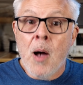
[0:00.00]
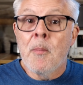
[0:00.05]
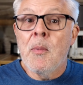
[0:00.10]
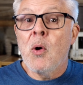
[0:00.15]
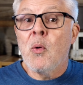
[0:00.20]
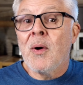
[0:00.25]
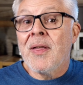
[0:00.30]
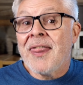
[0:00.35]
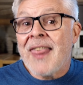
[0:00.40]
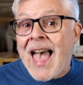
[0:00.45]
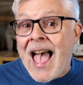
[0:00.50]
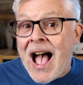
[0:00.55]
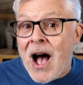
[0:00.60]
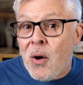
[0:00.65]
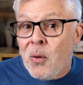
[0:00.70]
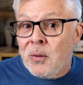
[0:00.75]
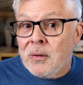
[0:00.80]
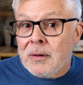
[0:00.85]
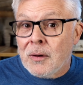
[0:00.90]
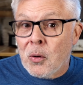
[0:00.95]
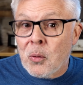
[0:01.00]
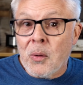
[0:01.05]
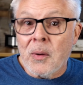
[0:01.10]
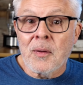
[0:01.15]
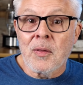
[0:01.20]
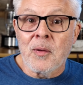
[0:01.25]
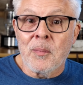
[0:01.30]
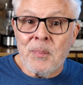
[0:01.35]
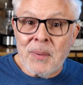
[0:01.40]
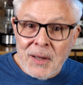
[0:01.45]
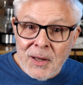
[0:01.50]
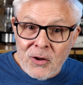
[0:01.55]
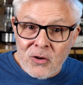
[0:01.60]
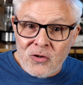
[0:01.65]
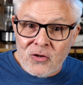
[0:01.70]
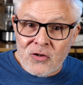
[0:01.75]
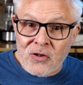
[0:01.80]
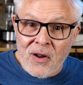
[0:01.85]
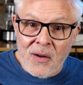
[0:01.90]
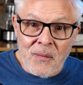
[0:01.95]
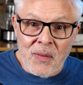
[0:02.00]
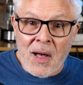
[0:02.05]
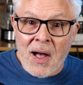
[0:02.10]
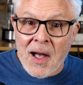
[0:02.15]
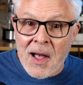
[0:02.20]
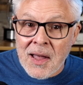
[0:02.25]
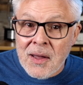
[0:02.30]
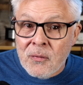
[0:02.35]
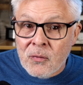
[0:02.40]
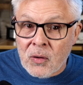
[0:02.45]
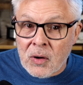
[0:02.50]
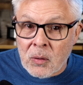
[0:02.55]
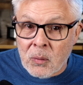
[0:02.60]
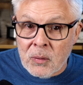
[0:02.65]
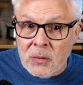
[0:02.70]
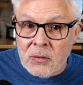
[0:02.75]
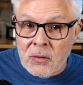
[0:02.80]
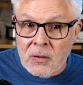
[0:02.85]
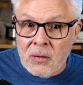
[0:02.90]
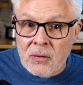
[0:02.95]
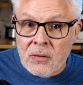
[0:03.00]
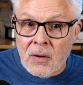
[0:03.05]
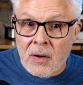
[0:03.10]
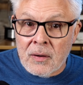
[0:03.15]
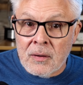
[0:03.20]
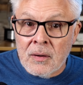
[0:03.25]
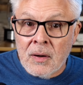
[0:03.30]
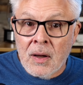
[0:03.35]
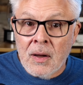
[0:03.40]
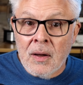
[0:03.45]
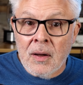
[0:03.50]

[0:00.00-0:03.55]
but without lowering the pitch of the high frequencies that